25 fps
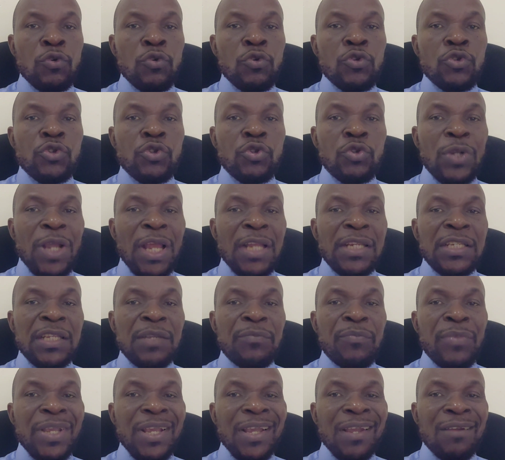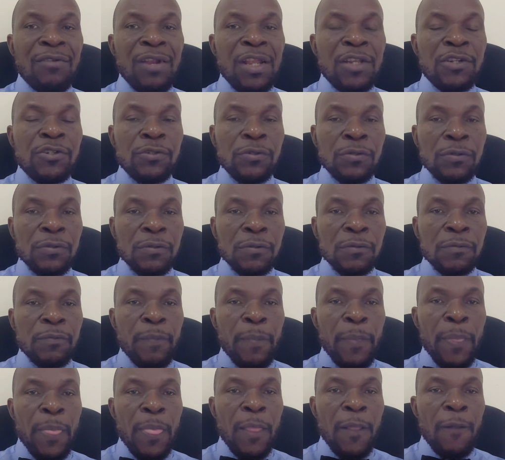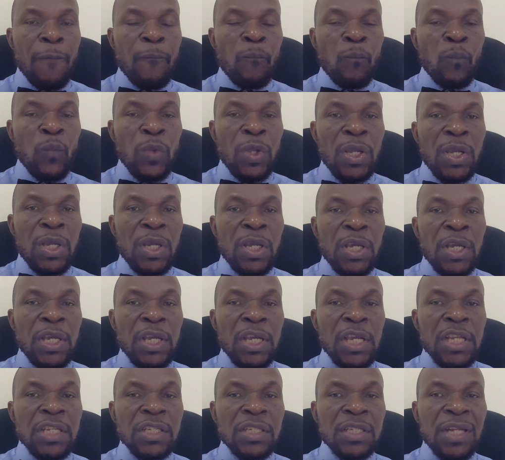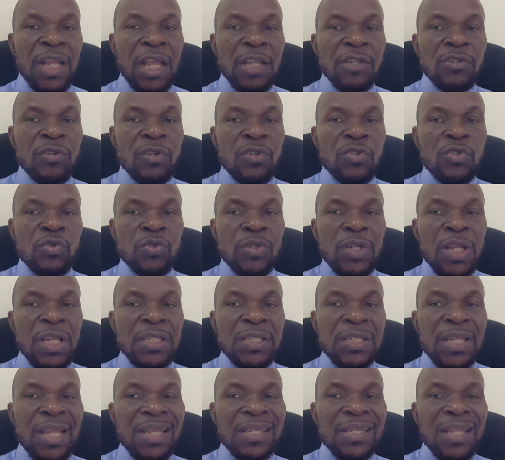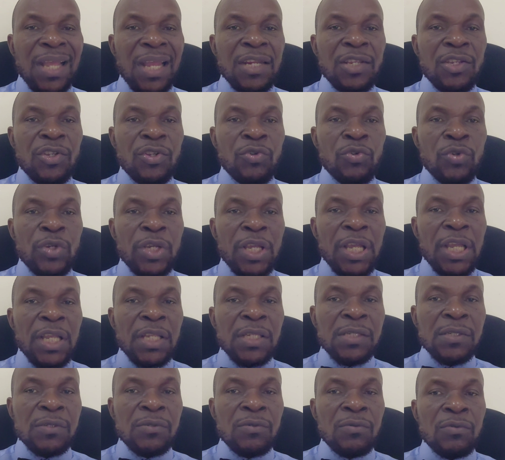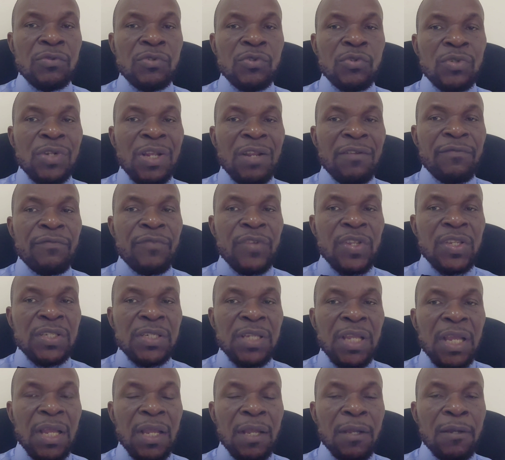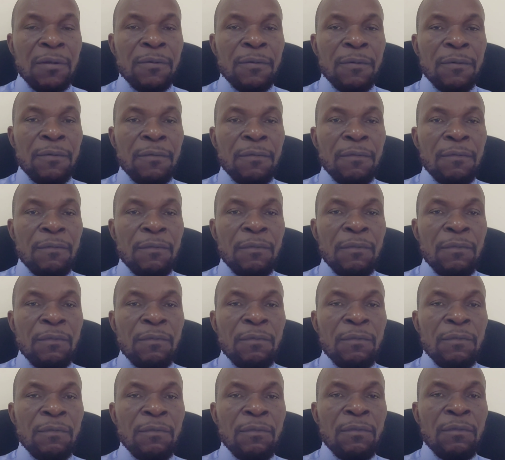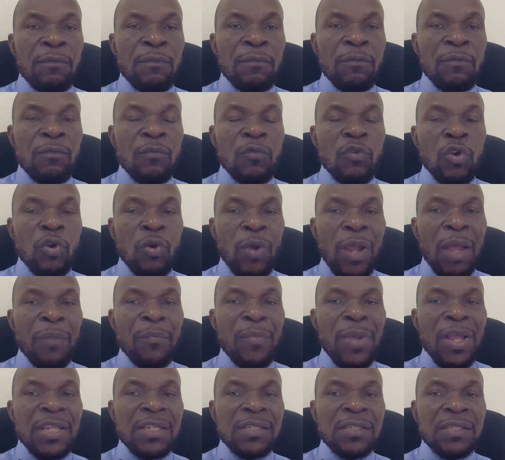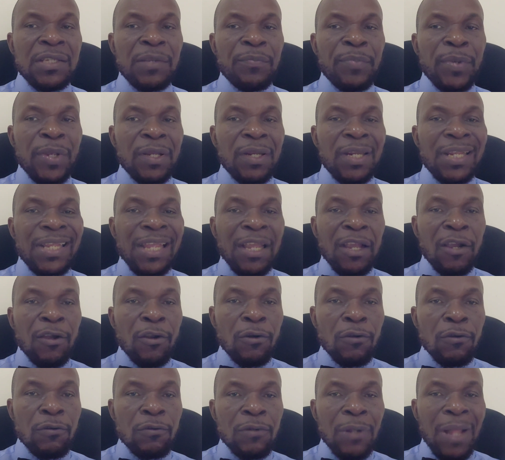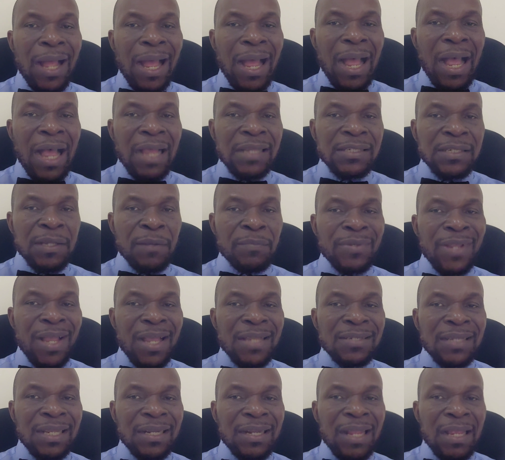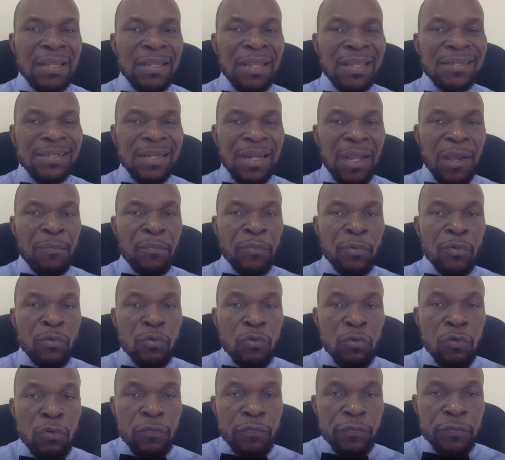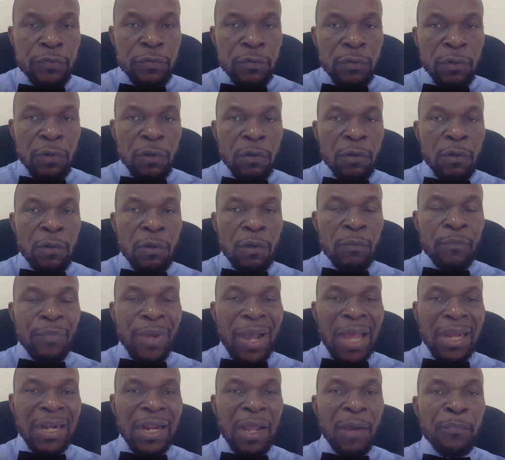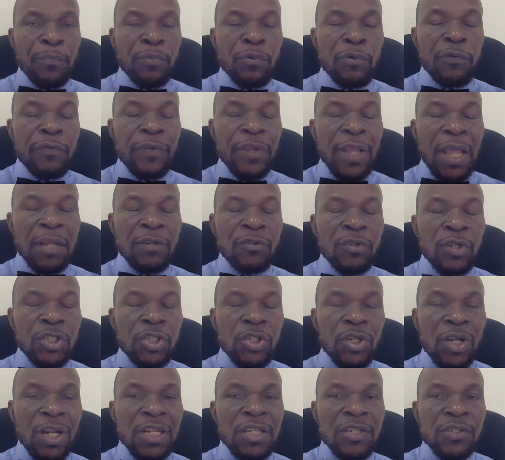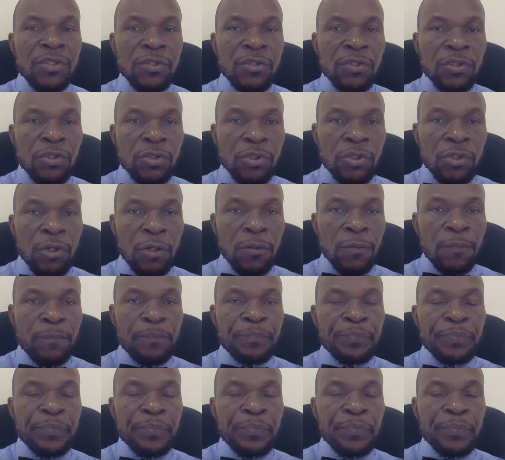Student immigration. International students enter the UK through student visa. Requirements typically include acceptance by an approved educational institution,